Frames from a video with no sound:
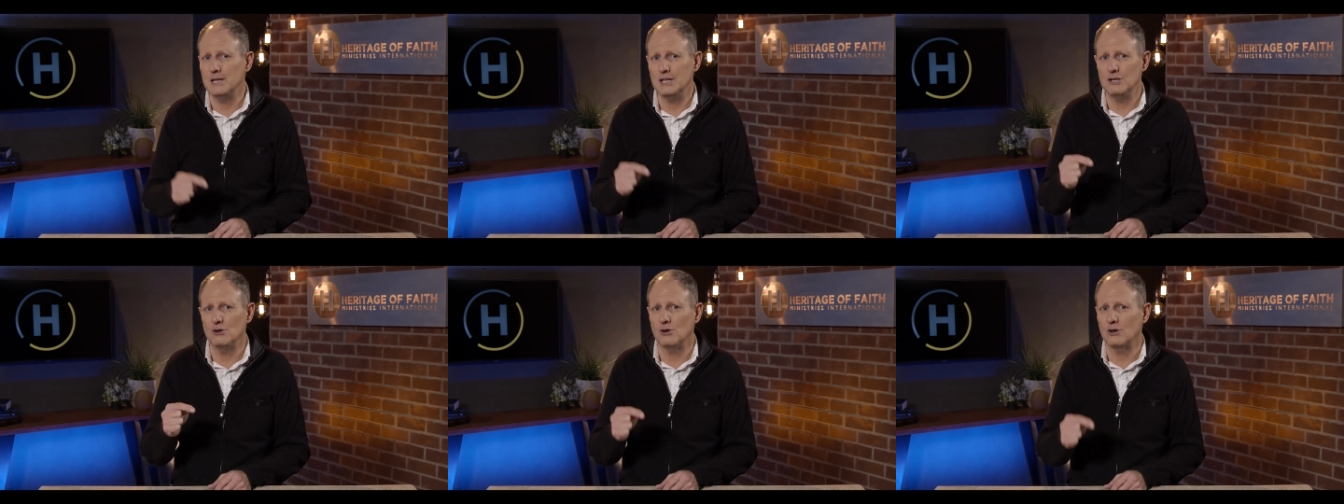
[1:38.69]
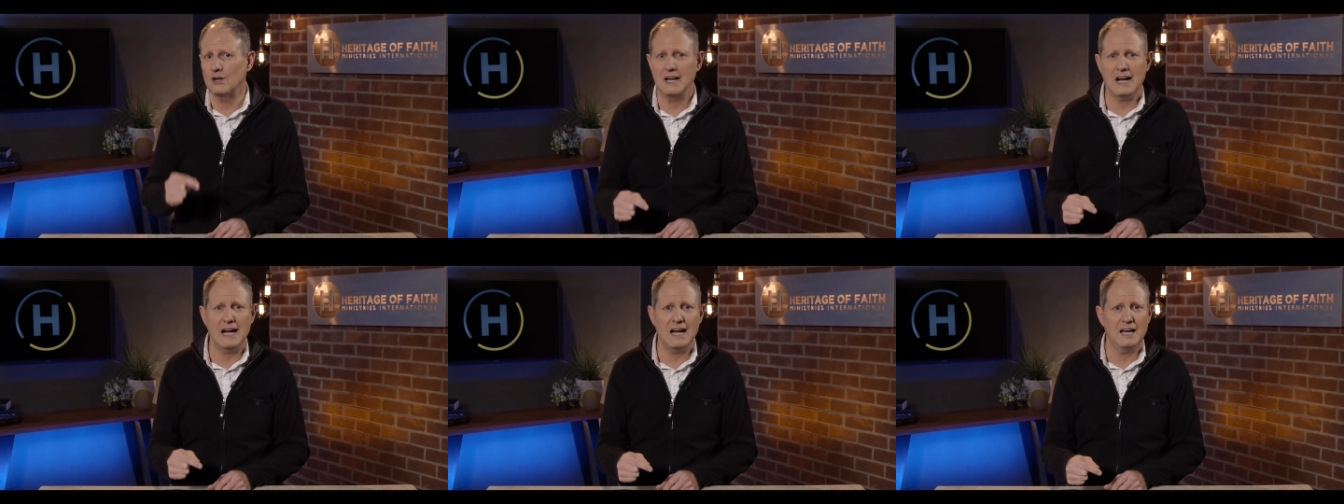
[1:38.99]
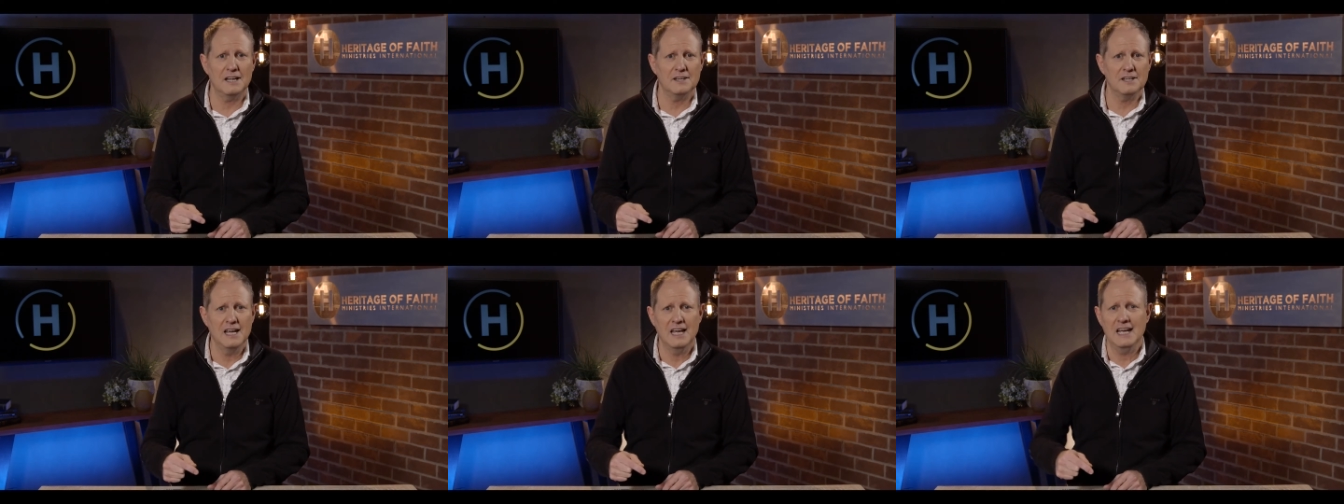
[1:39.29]
your
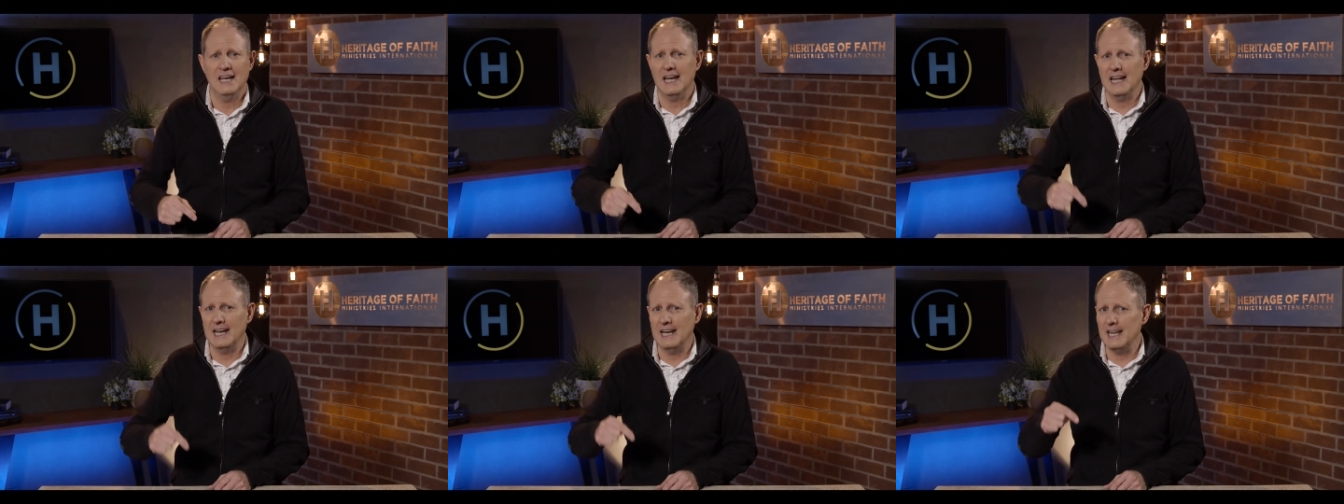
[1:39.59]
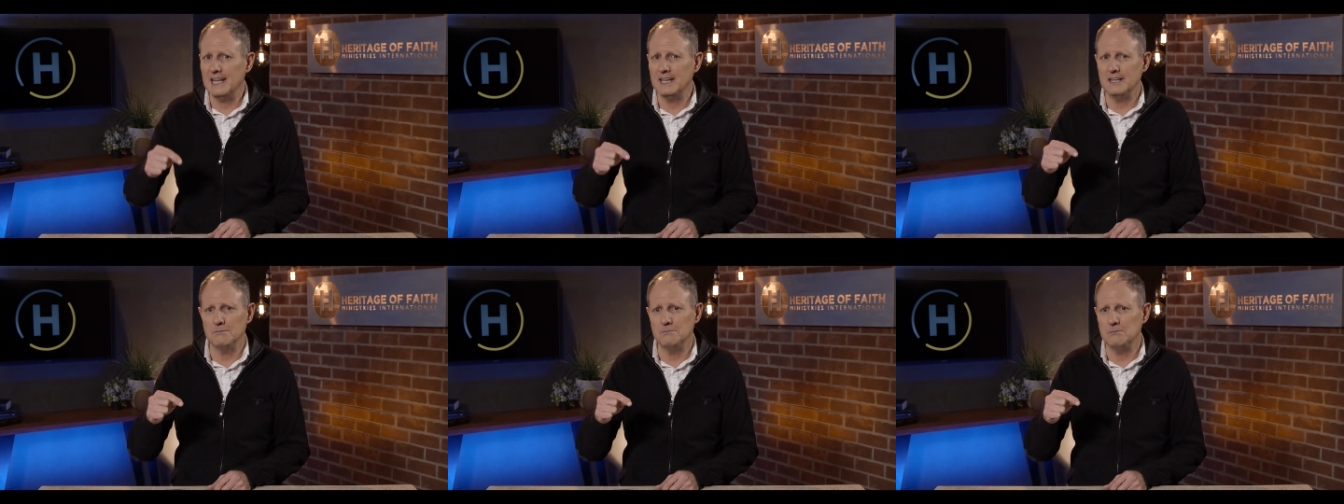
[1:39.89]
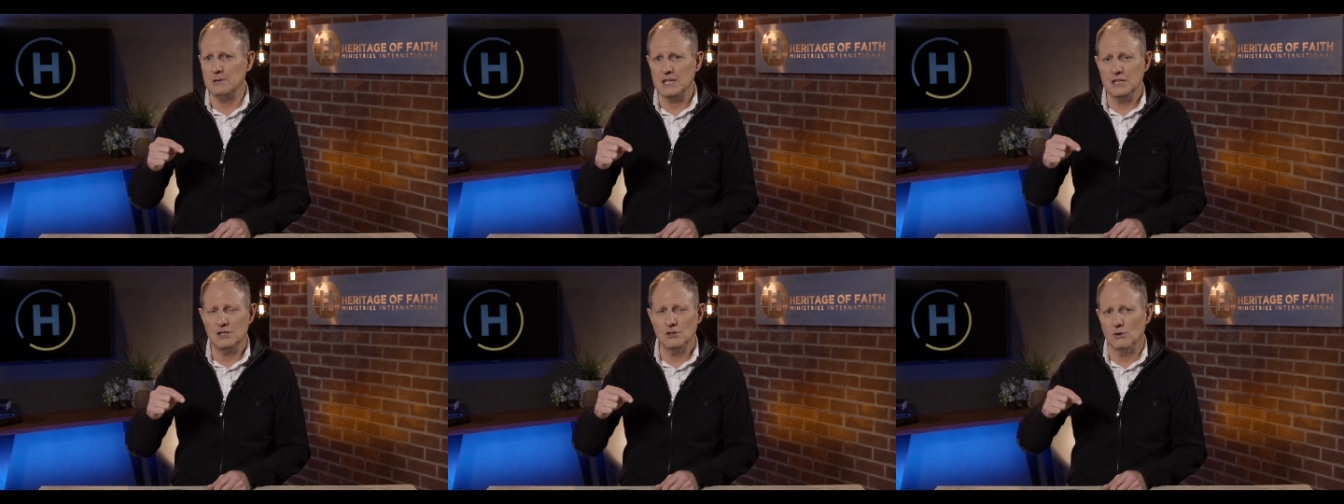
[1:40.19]
guide and let it
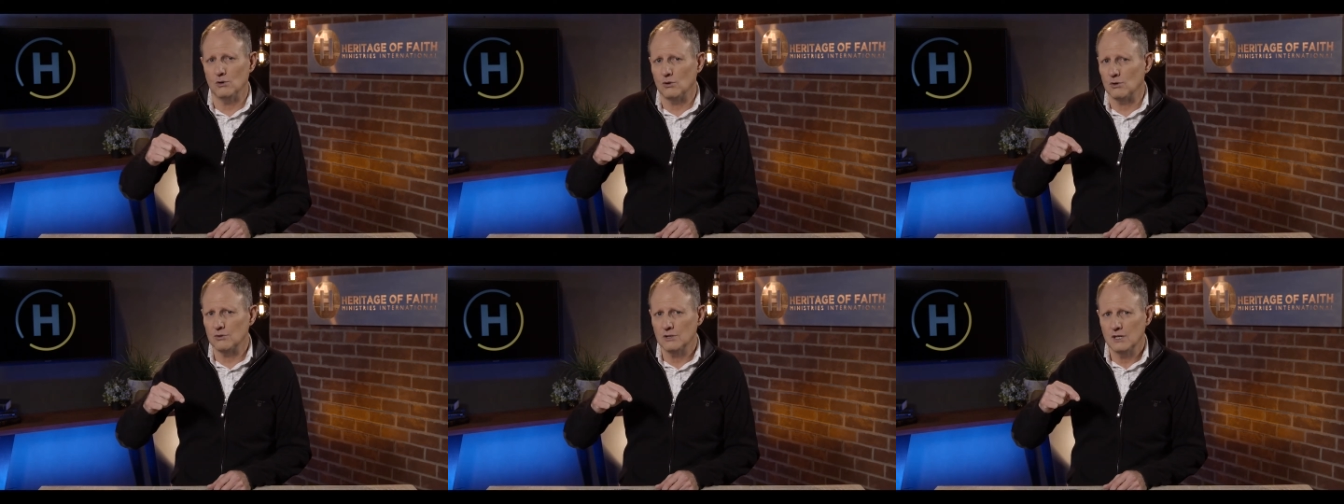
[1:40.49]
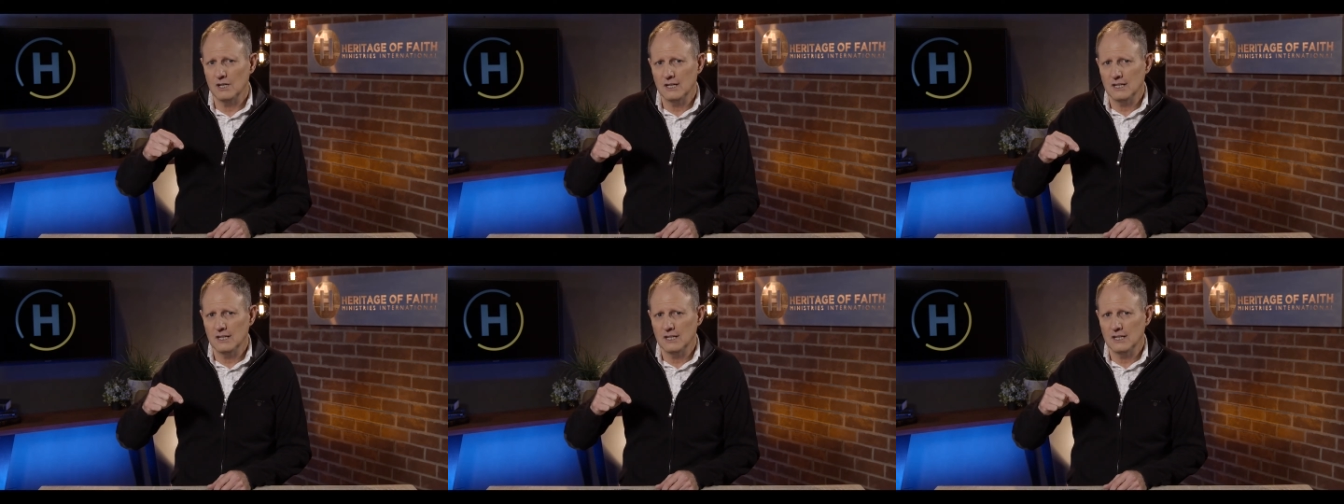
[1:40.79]
be your